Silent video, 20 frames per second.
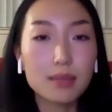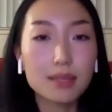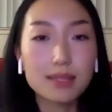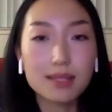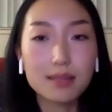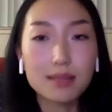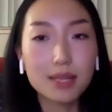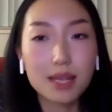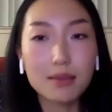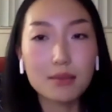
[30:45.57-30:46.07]
But
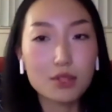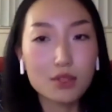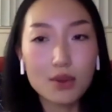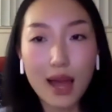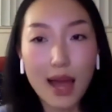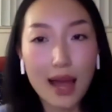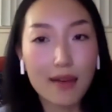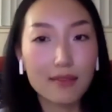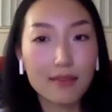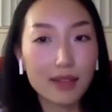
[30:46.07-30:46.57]
sometimes
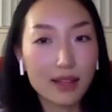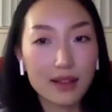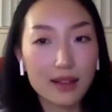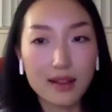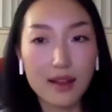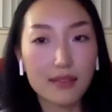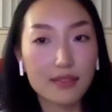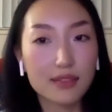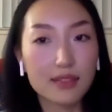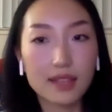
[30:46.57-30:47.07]
you have like
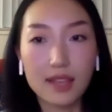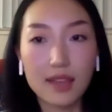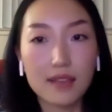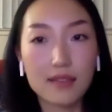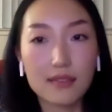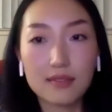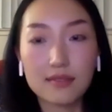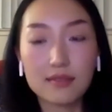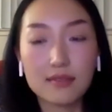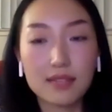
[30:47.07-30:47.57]
enough to
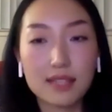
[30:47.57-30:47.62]
give.